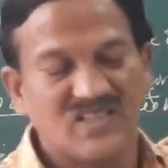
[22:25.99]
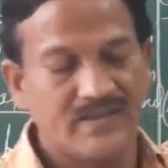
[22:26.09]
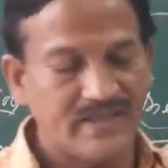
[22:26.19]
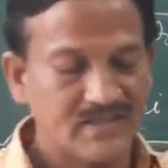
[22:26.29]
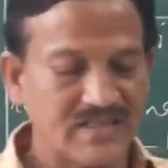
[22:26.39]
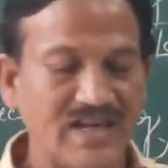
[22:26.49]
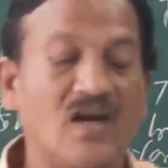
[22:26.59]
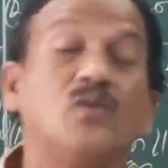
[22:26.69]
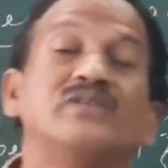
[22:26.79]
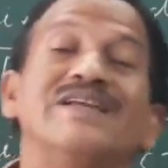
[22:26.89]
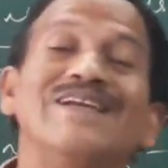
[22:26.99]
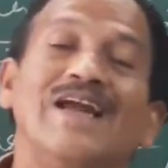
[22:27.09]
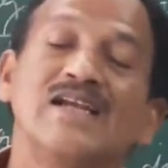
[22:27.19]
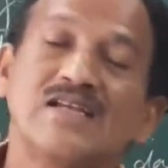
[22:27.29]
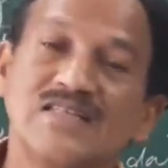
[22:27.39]
That is, the accounting
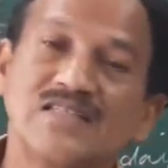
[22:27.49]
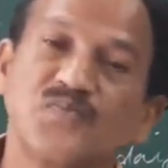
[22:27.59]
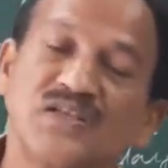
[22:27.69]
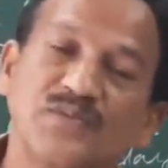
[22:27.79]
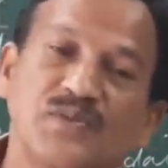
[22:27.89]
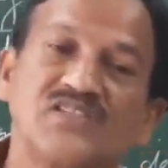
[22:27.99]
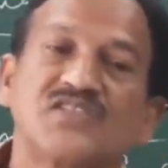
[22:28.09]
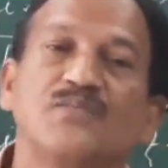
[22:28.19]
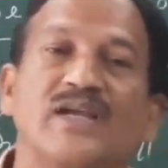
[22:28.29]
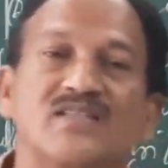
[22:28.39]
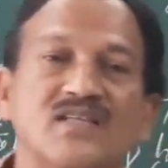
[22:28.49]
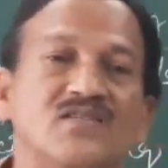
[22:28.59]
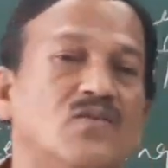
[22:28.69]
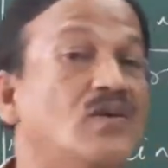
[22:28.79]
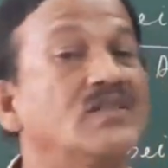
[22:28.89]
entries for the bills of
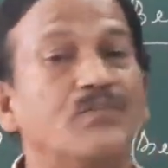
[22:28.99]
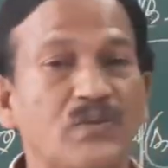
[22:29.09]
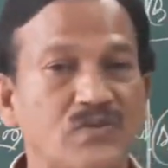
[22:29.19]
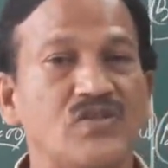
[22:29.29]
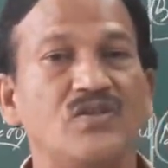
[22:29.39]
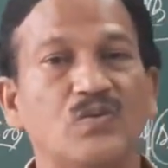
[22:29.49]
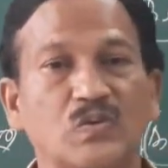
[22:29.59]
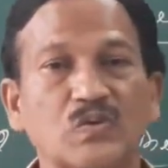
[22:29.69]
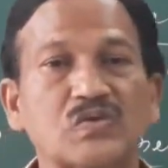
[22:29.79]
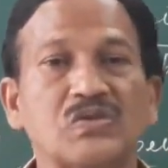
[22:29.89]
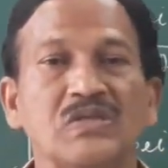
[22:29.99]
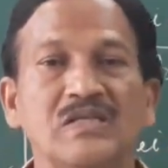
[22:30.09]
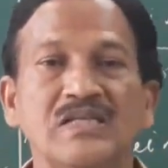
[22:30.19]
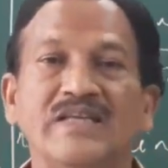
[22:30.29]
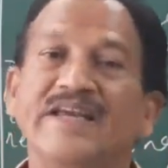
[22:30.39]
exchange or the provision notes
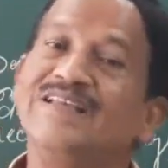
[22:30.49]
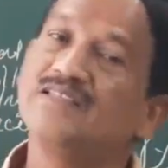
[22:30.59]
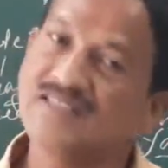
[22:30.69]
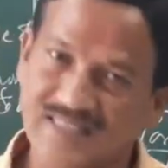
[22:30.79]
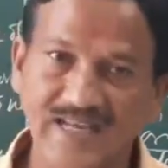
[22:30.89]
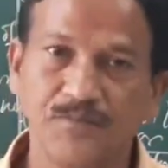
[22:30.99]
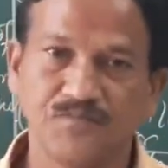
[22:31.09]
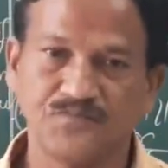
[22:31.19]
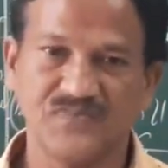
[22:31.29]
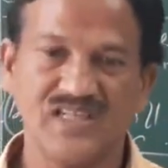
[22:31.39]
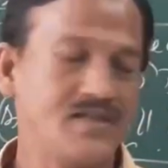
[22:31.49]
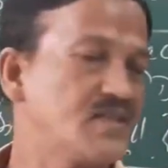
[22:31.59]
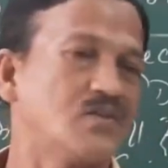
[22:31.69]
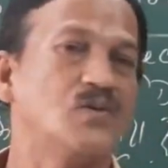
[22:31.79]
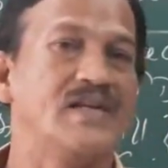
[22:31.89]
is same. There
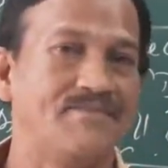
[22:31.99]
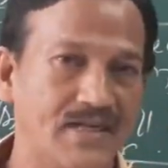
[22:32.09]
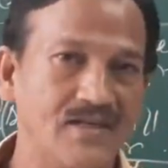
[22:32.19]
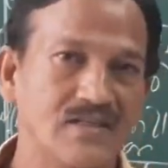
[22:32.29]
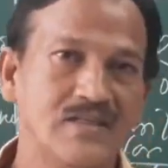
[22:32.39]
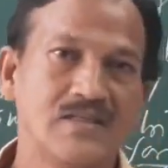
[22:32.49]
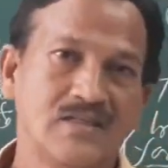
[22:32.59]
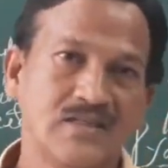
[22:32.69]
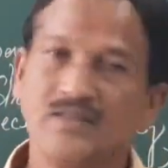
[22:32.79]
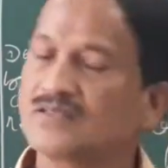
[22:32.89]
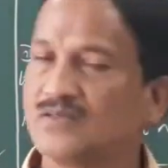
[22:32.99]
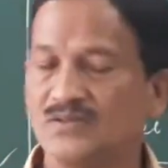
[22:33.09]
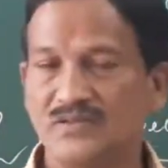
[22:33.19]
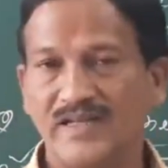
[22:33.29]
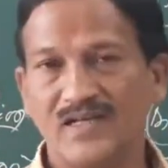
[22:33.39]
is no different.
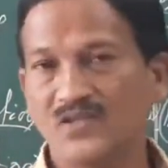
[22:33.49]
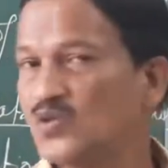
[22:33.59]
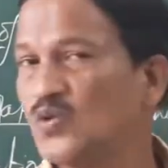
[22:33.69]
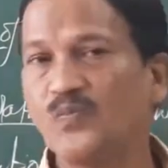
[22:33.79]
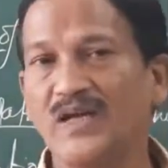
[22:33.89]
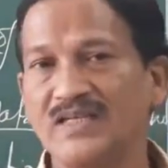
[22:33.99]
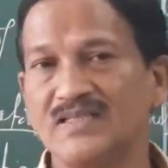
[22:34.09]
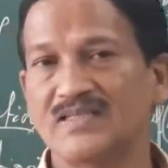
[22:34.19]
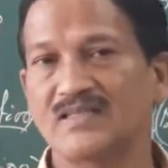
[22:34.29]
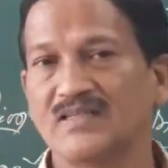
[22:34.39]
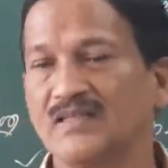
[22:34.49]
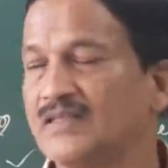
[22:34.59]
So there are two parties.